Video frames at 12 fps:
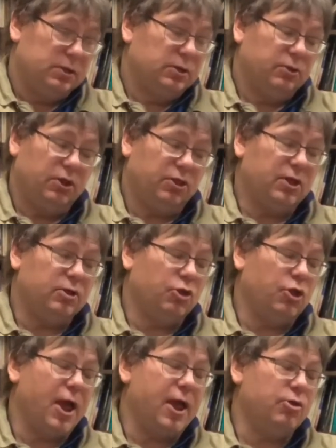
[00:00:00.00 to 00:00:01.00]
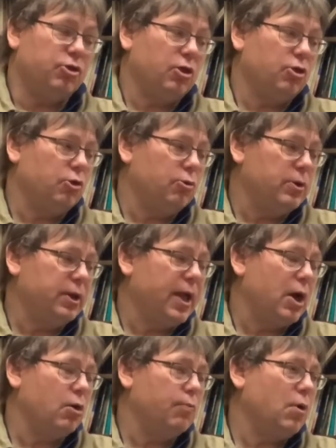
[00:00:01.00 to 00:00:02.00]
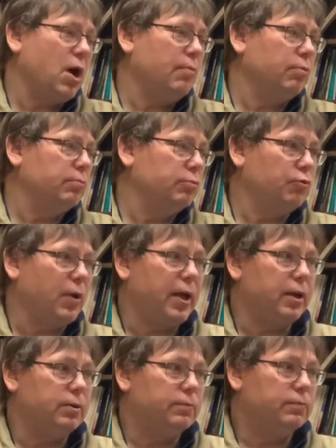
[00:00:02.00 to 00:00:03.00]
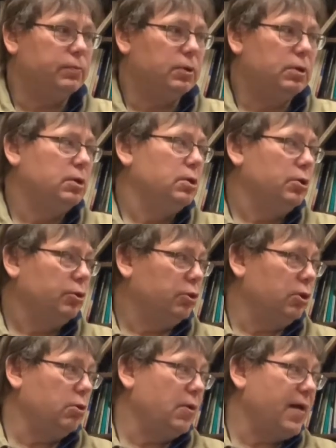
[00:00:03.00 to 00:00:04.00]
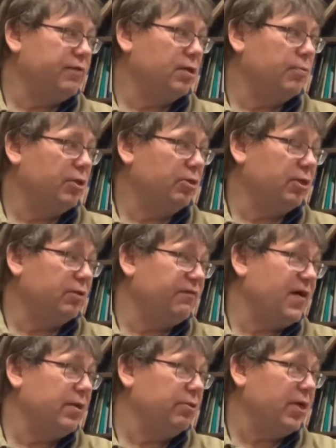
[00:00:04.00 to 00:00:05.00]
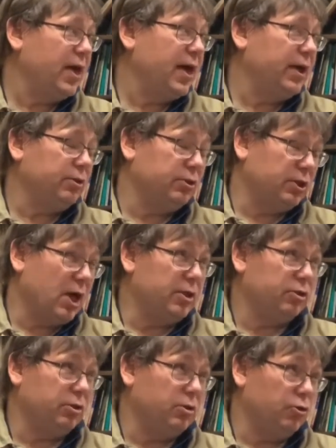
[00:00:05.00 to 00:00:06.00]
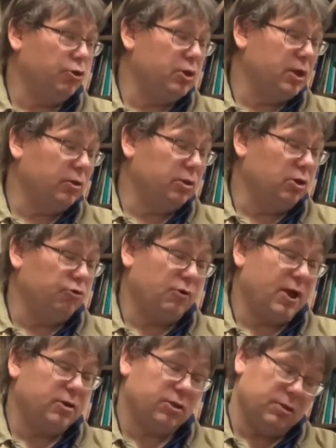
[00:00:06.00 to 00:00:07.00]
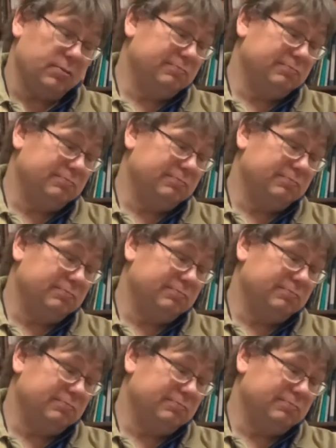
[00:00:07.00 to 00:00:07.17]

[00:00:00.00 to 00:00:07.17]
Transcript: these things change as you encounter problems, right? So you have something that the Constitution doesn't address